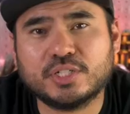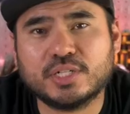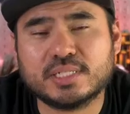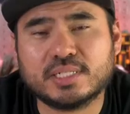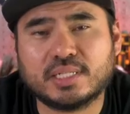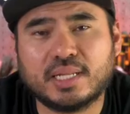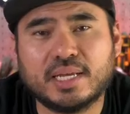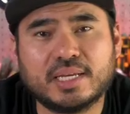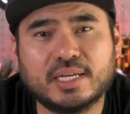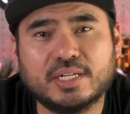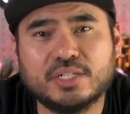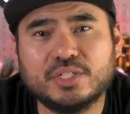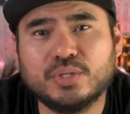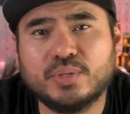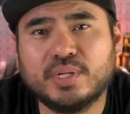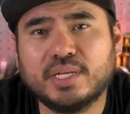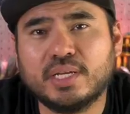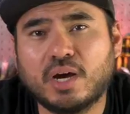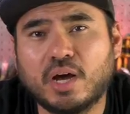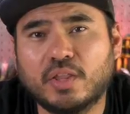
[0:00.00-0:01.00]
as like a
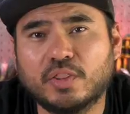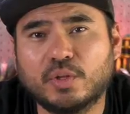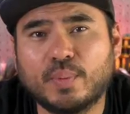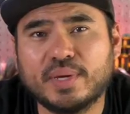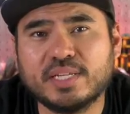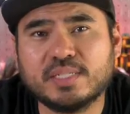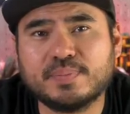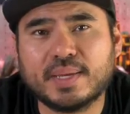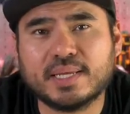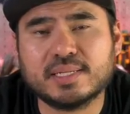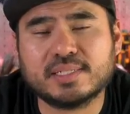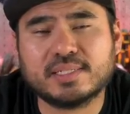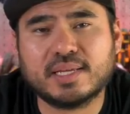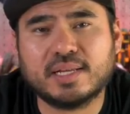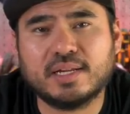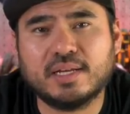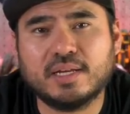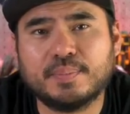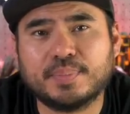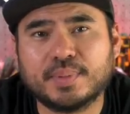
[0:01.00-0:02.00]
duty on the waistband
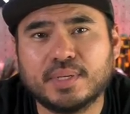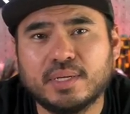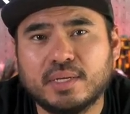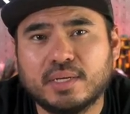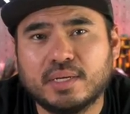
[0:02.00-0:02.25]
setup,